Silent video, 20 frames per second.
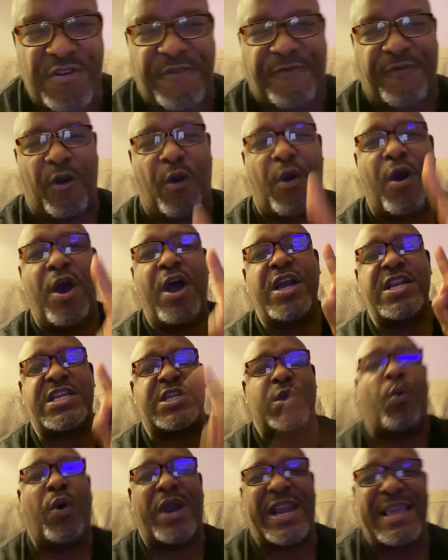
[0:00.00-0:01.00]
for
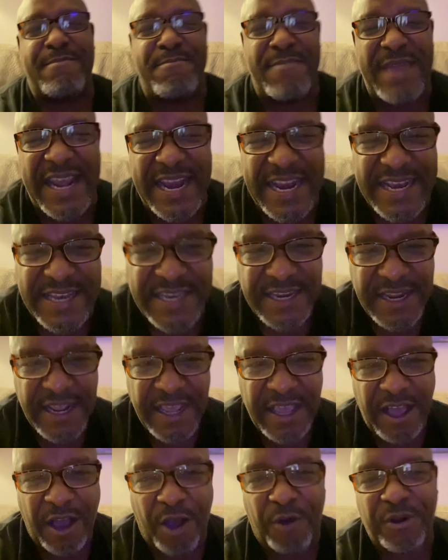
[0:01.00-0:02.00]
20 minutes
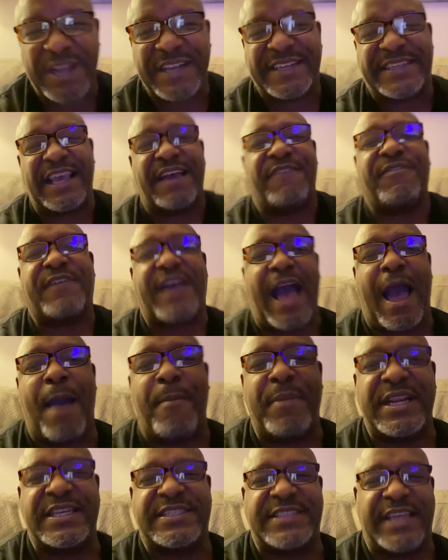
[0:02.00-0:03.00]
on a Def
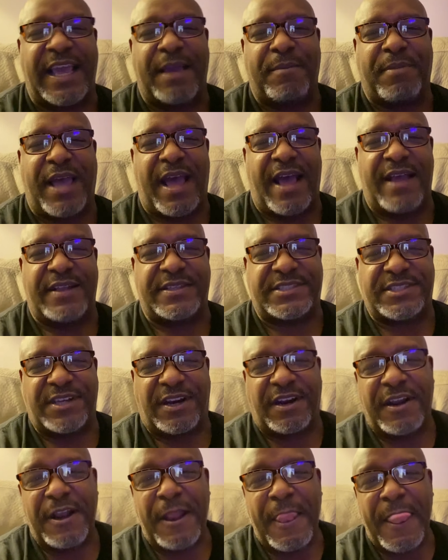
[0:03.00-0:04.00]
Comedy Jam
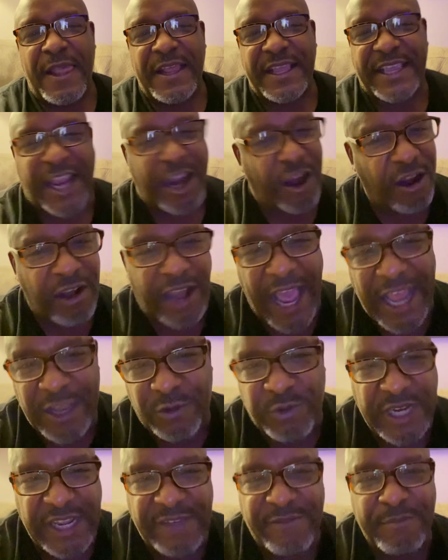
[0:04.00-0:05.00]
concert. Carolines
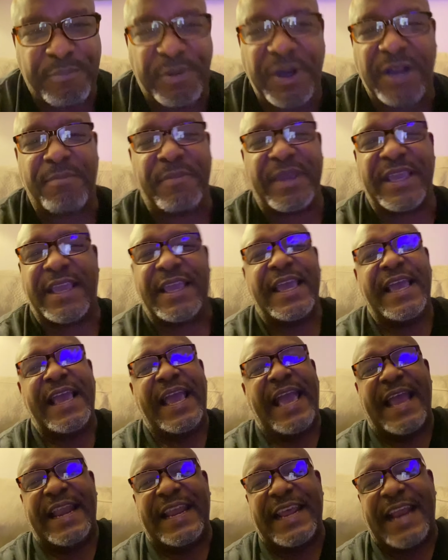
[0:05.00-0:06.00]
wouldn't even book me.
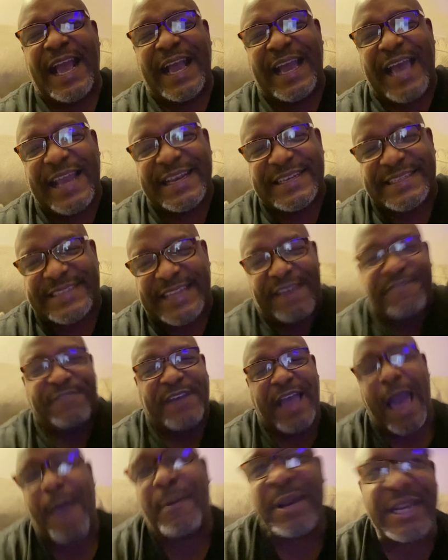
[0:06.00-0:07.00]
And then I got Def
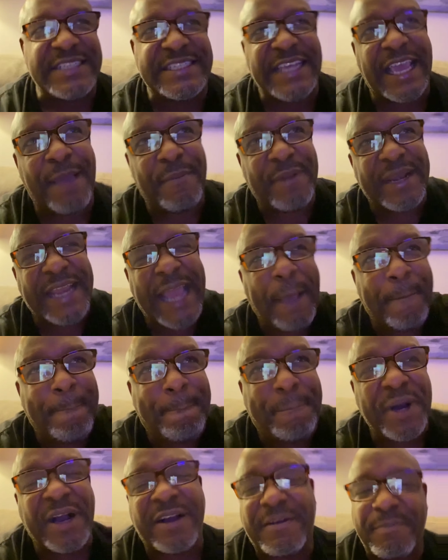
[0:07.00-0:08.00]
Comedy Jam and they booked